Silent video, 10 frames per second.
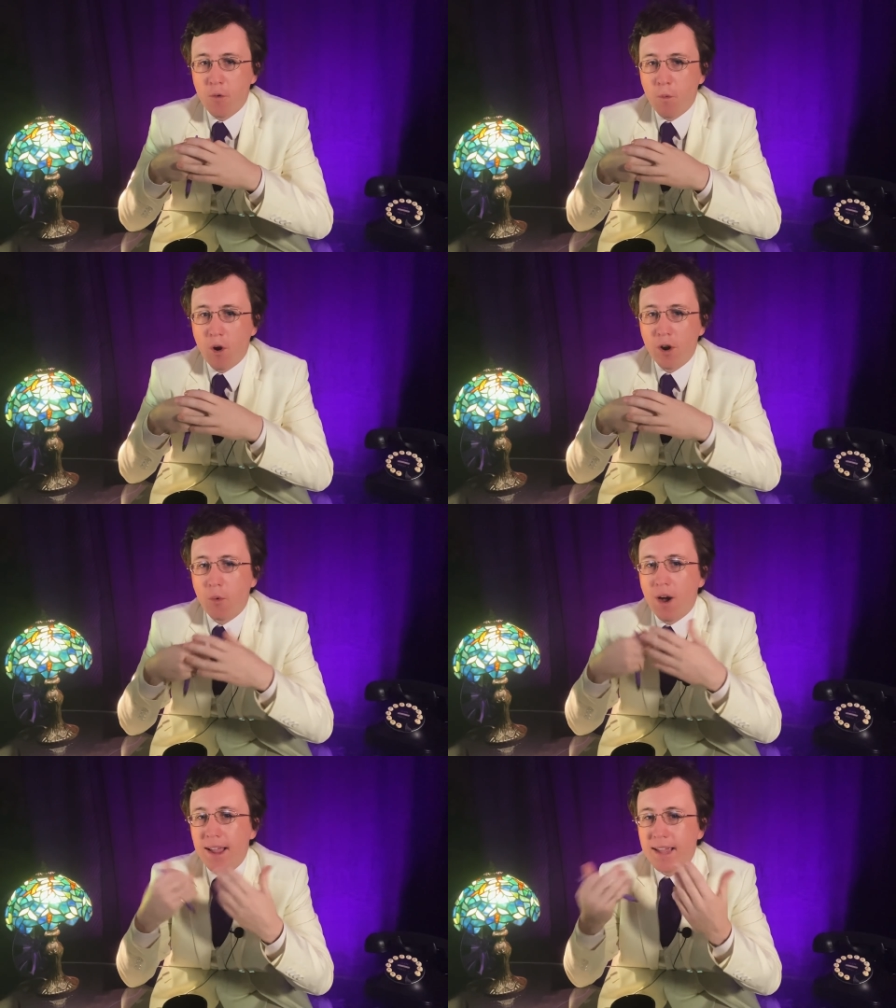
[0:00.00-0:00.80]
What do
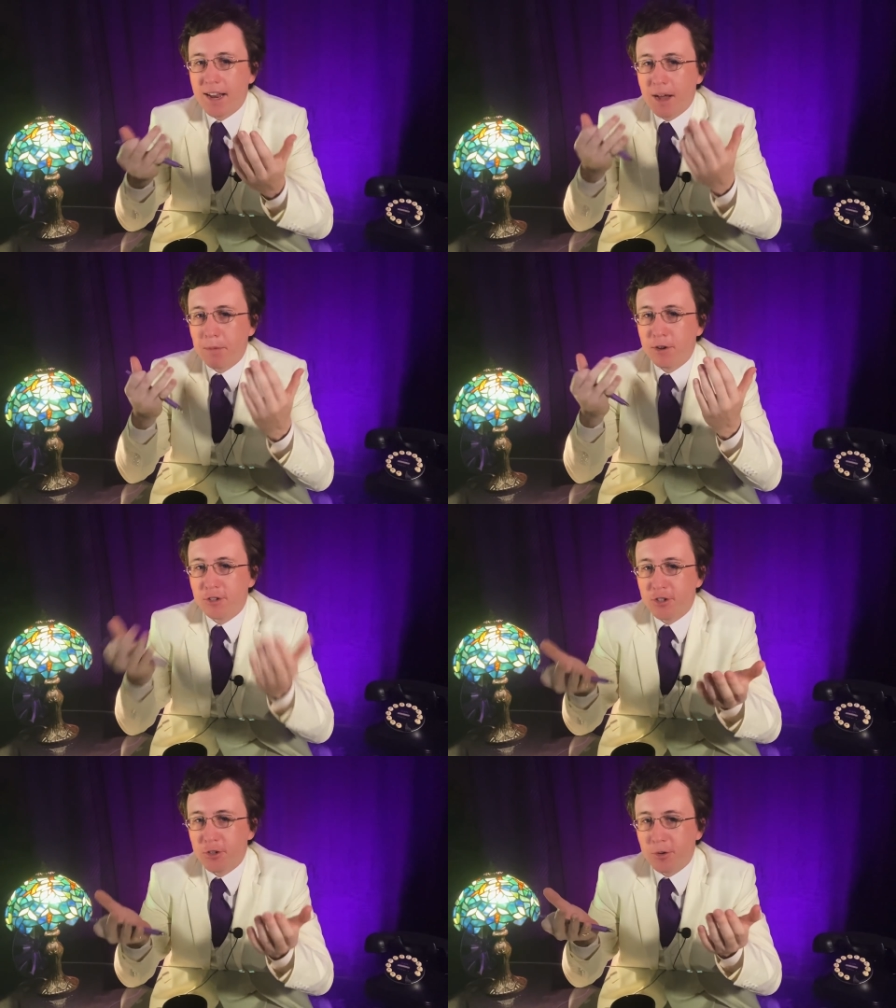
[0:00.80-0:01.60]
I get up and
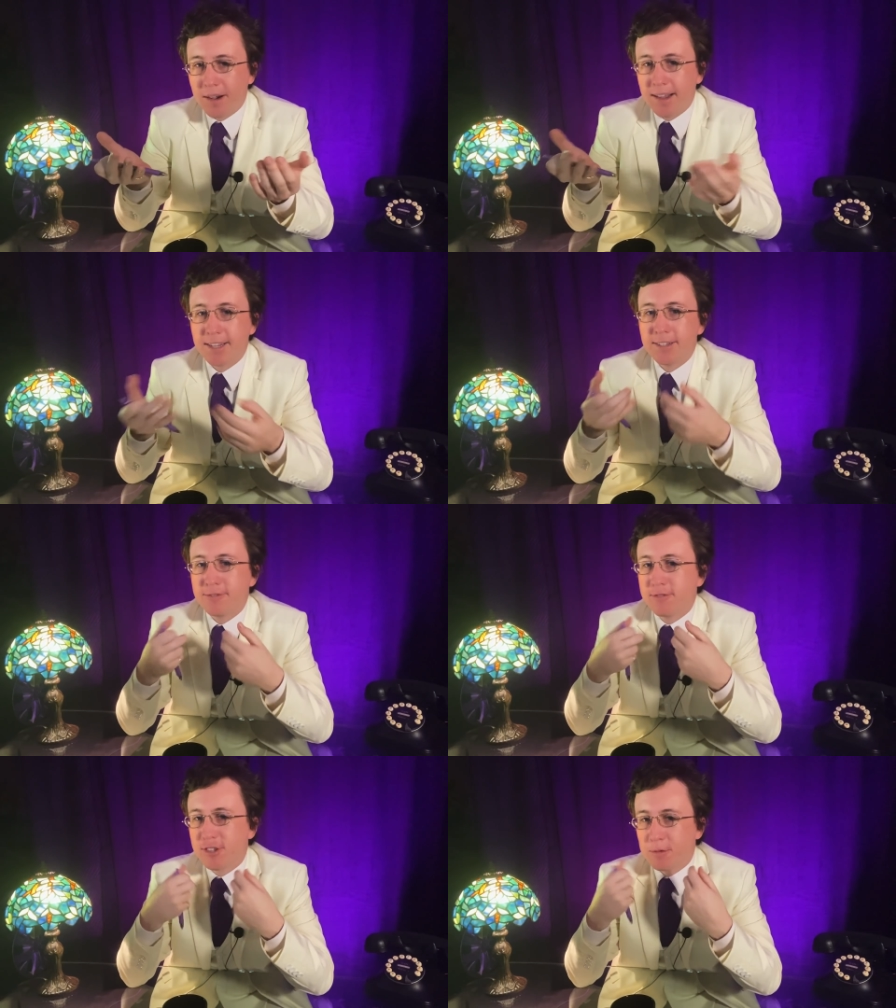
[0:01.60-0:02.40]
do? I
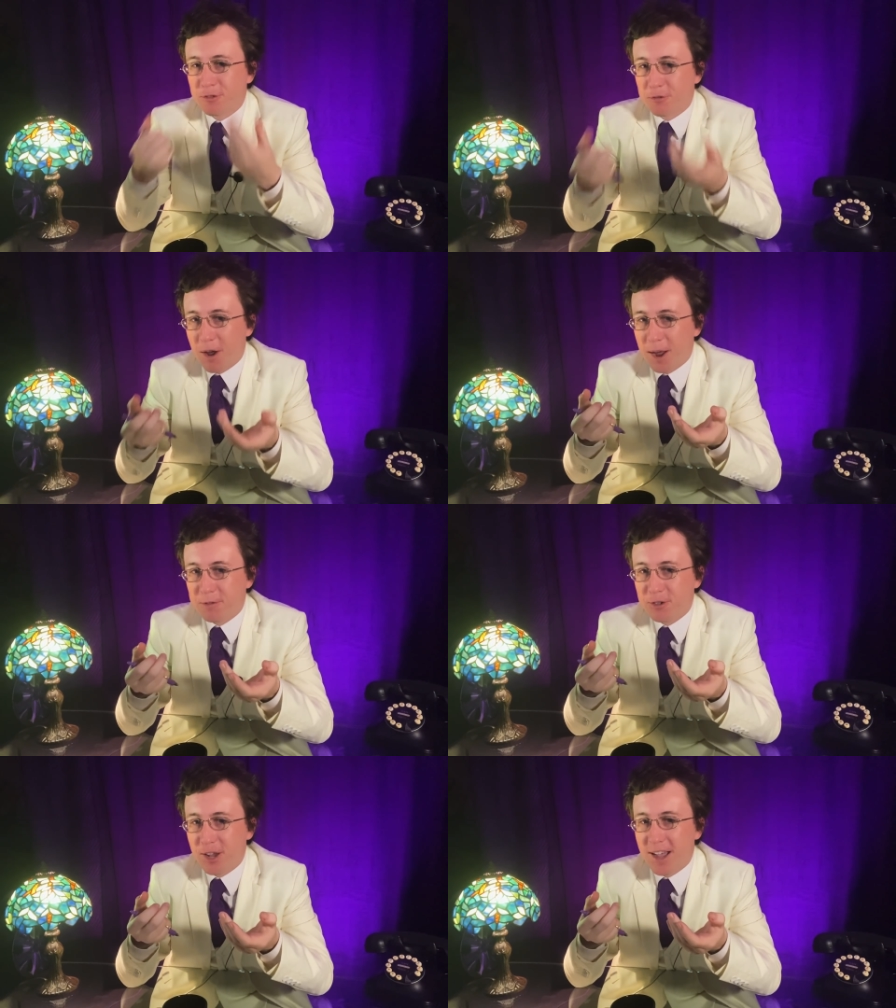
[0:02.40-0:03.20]
can subscribe
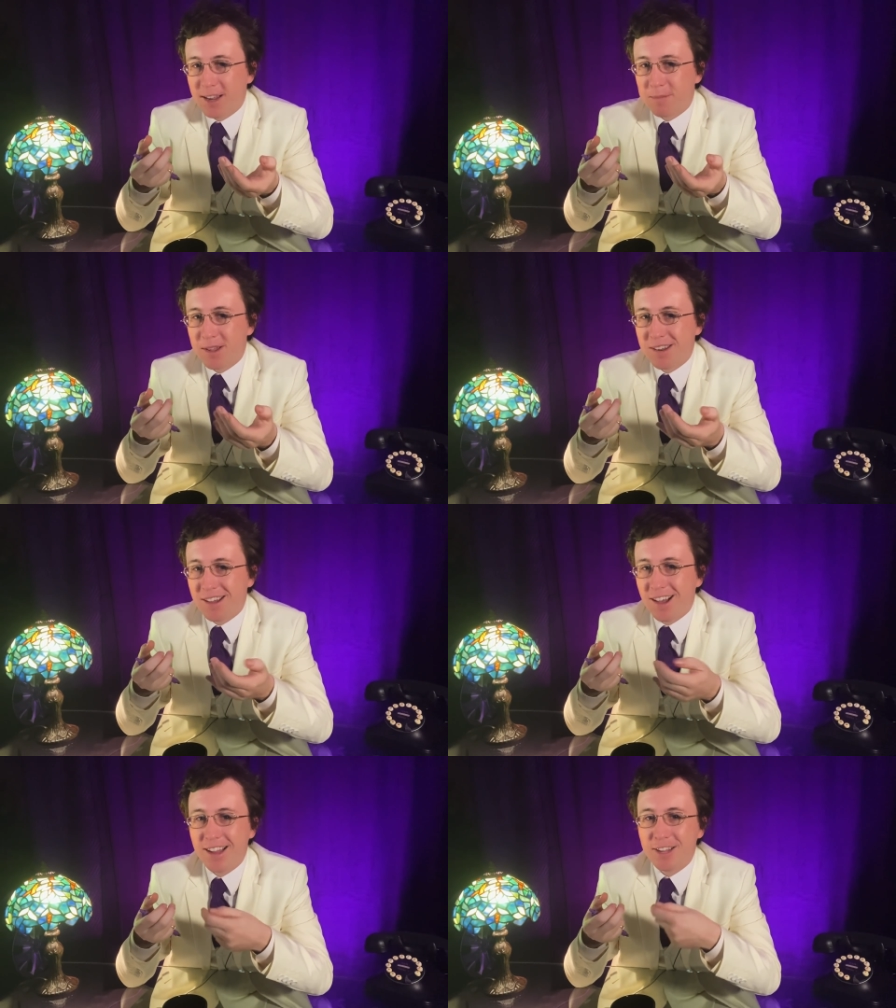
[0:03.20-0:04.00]
to Jacobin,
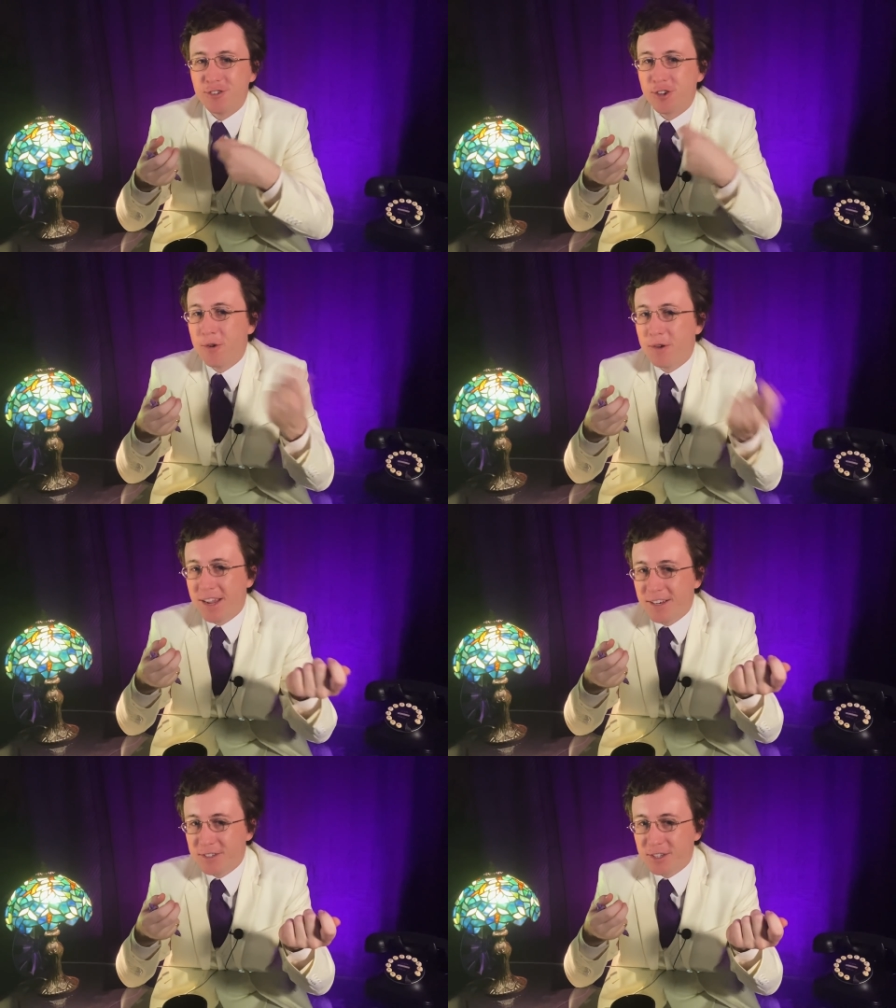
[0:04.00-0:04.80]
I can
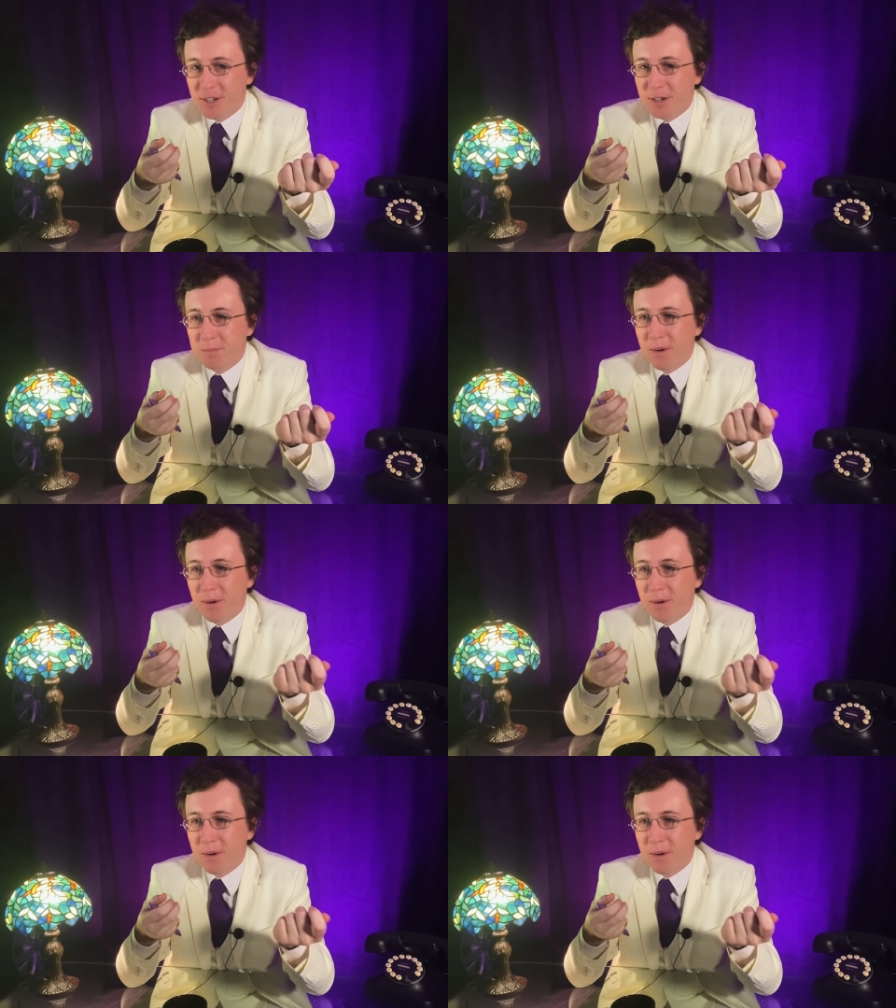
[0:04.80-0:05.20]
donate to